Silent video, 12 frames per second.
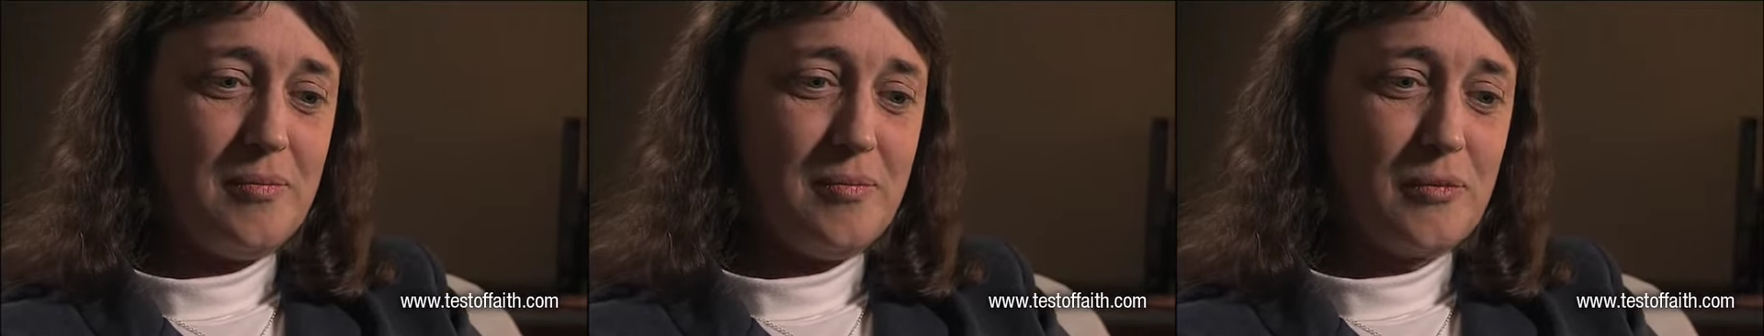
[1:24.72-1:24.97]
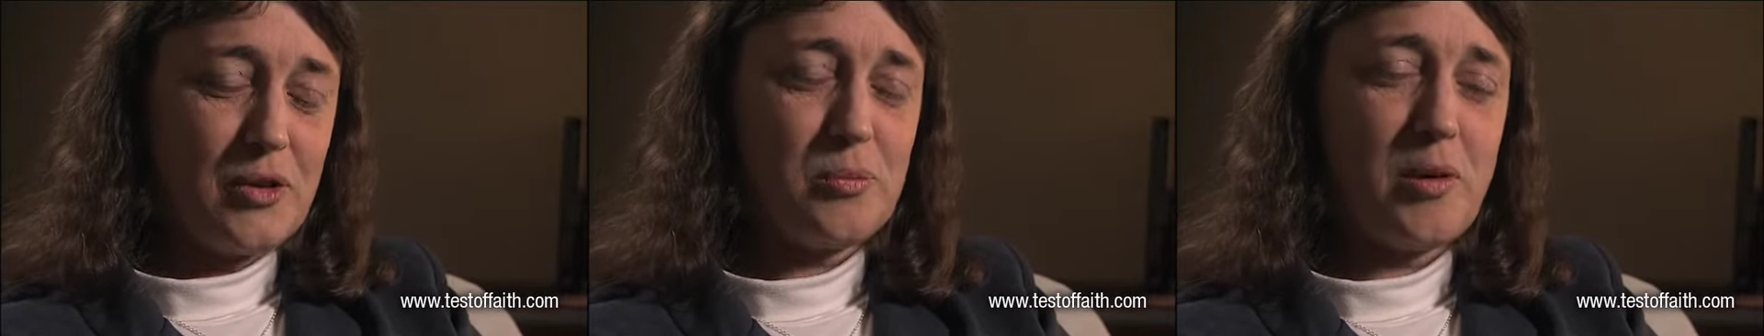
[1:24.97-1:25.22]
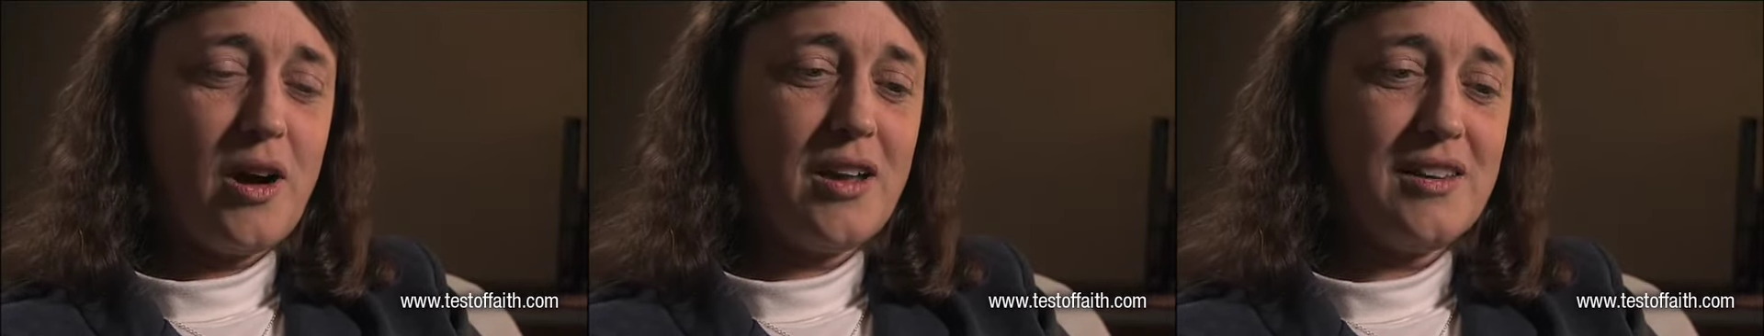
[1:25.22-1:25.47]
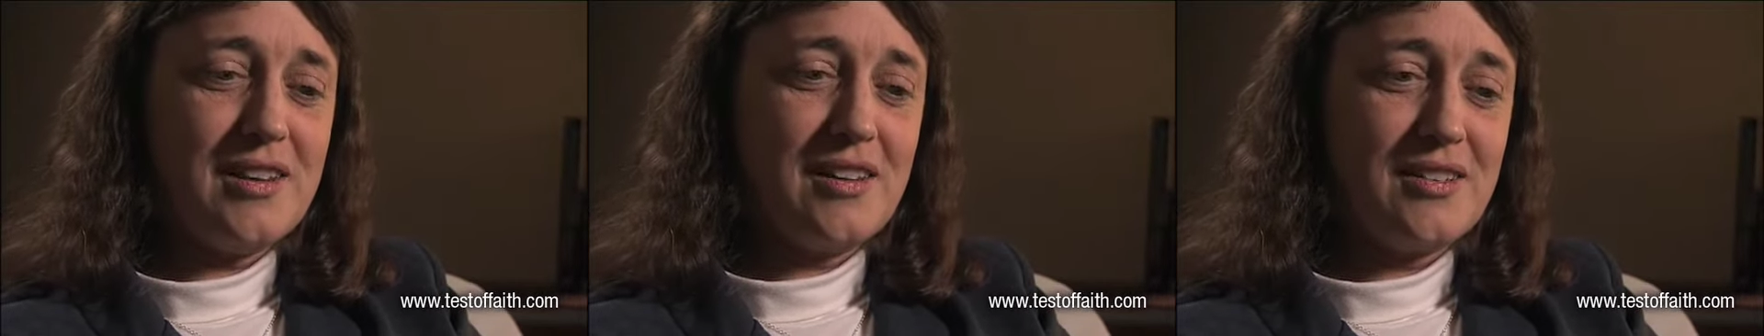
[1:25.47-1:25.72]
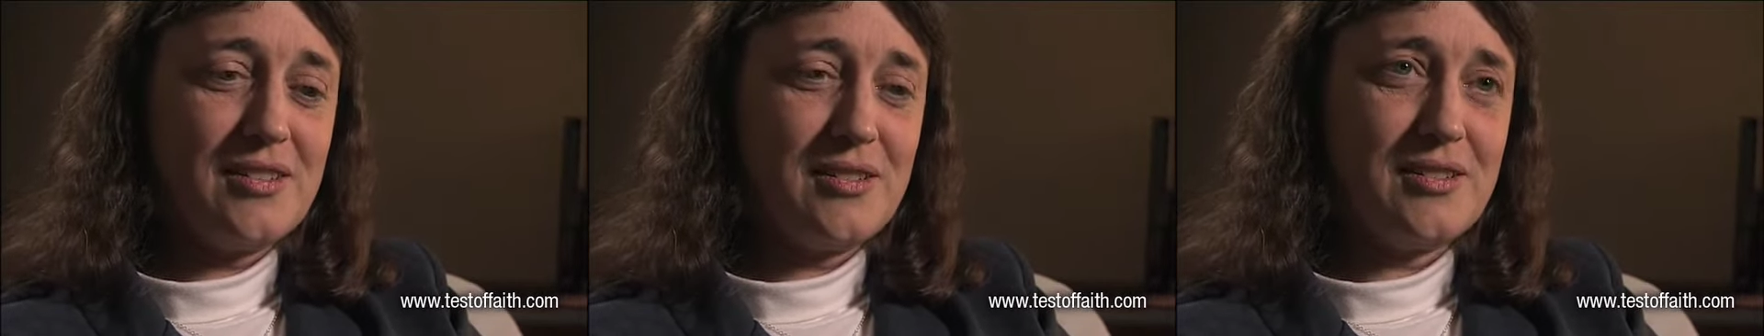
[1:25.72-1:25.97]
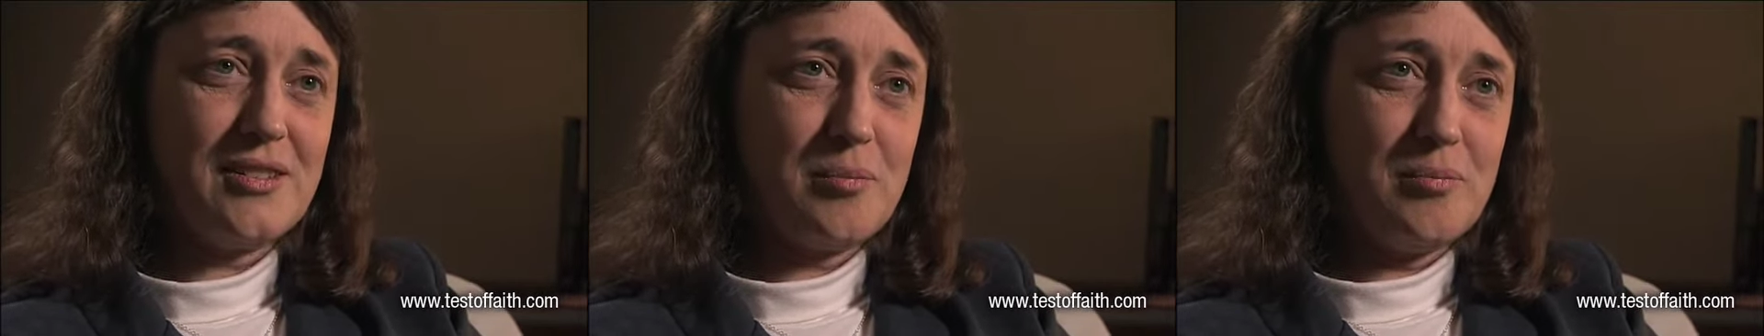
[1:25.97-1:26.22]
responding
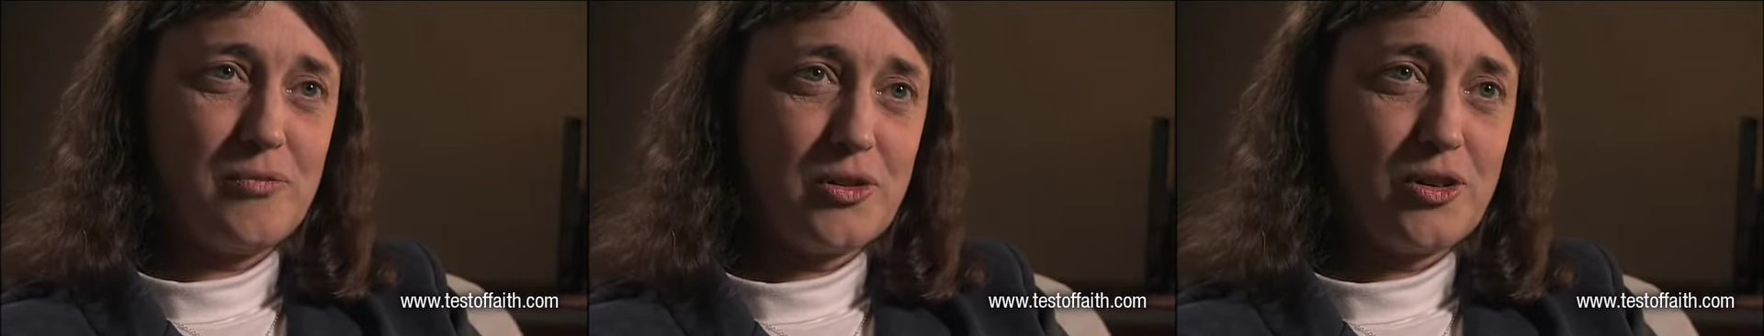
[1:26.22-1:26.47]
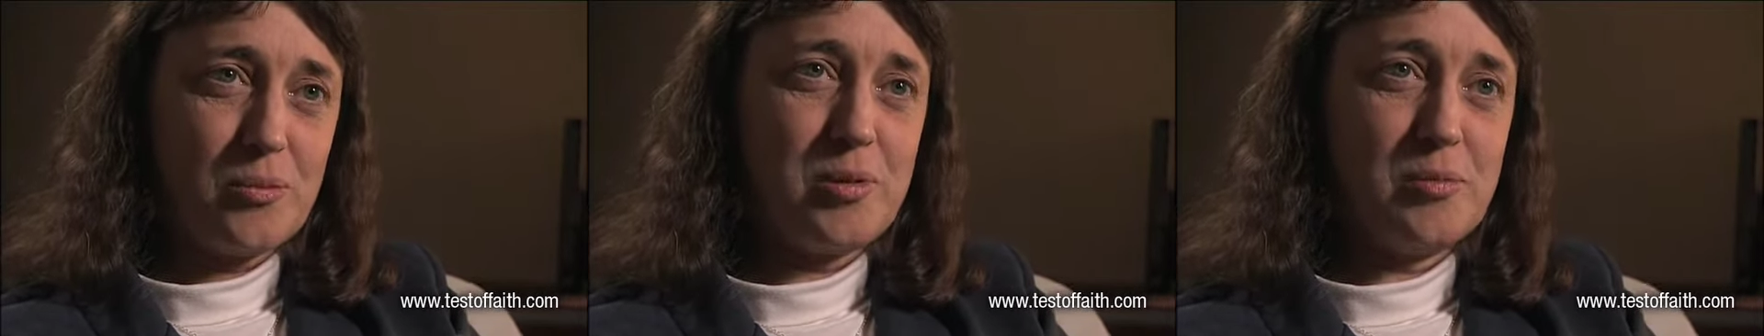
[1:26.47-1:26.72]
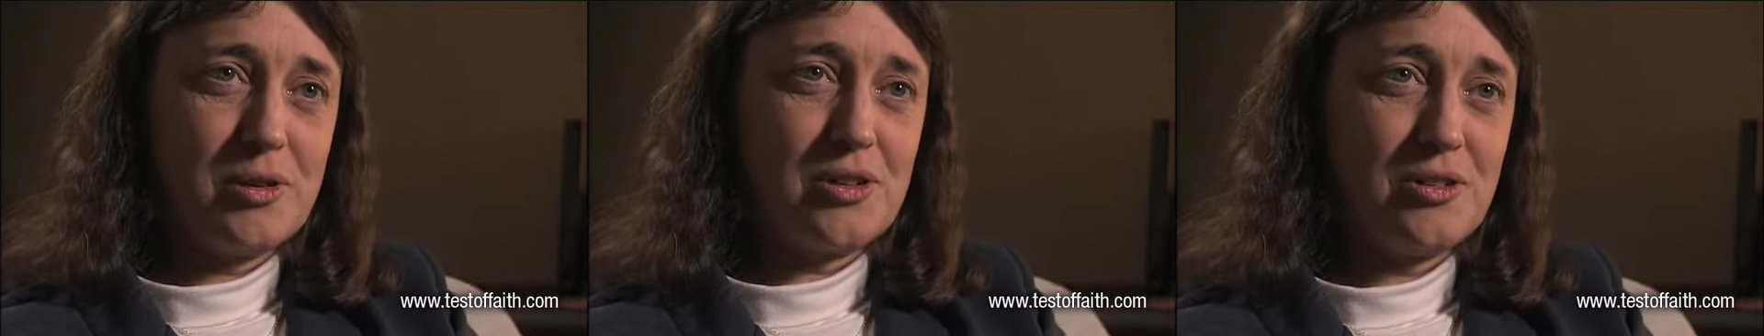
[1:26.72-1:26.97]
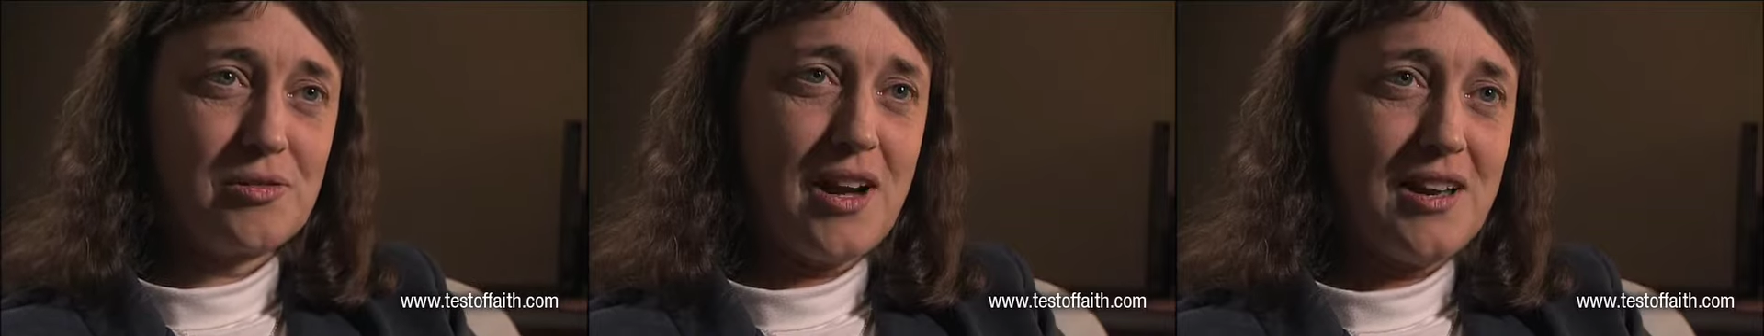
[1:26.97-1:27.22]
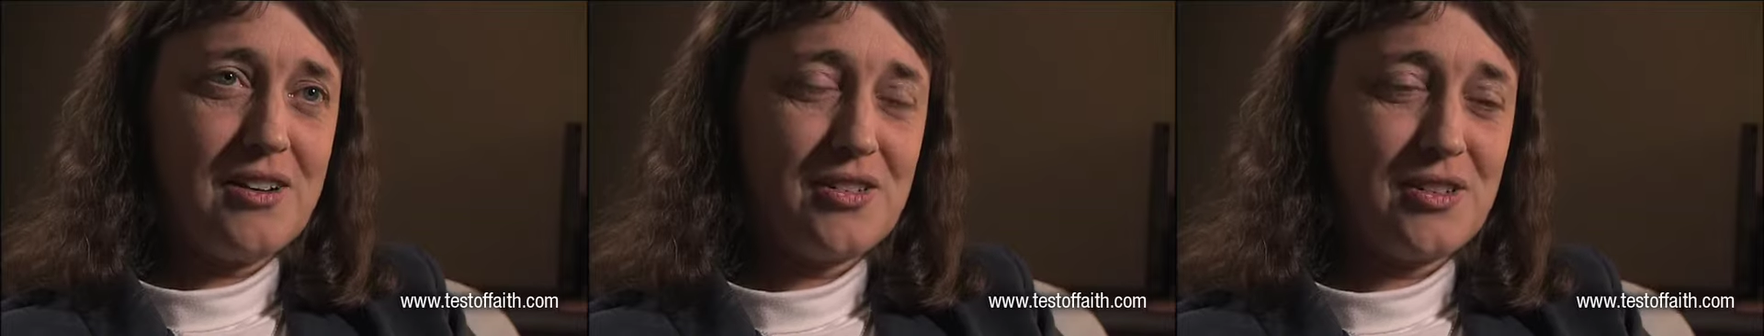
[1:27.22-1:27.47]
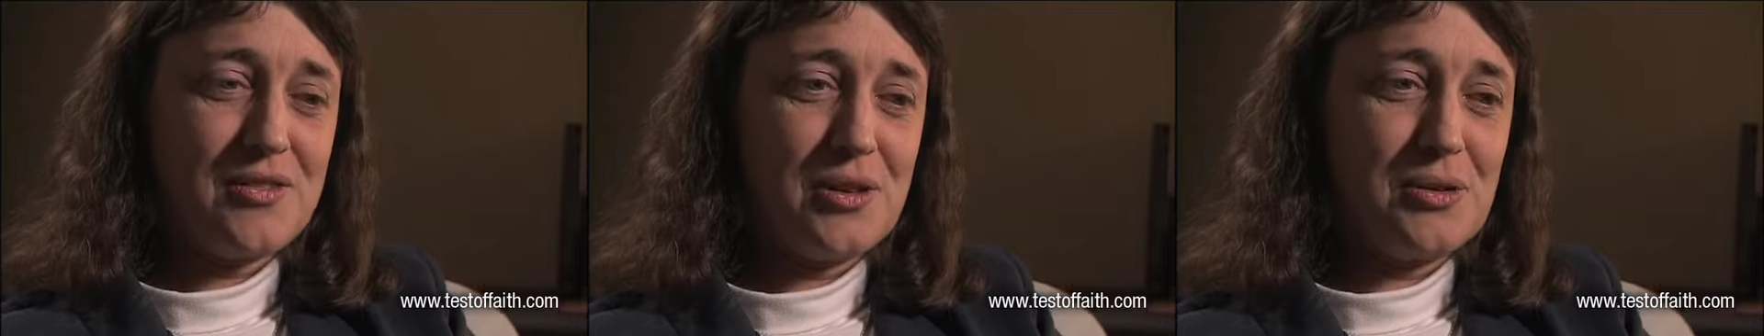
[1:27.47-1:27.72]
to the first biblical
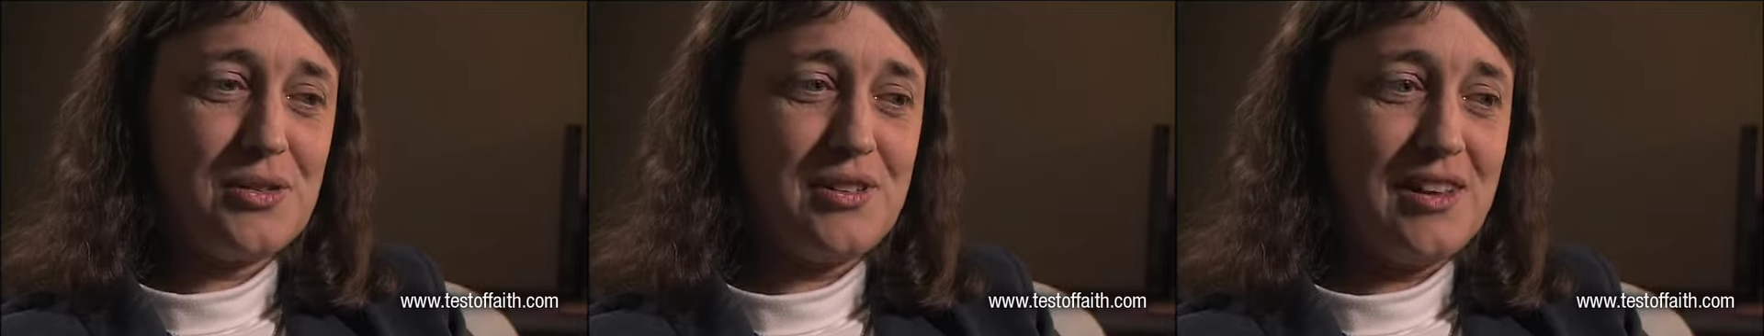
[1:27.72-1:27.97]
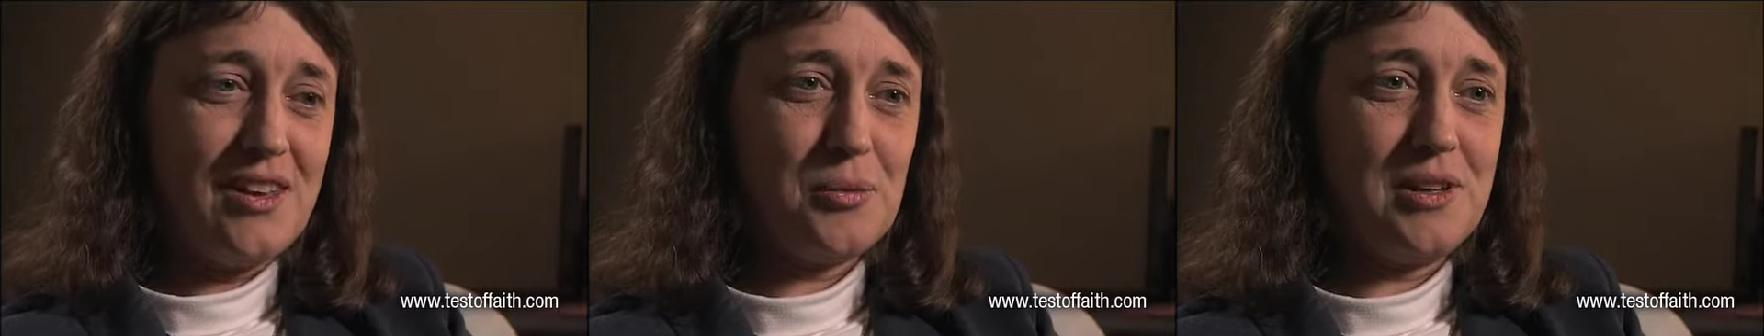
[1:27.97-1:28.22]
writers of those days.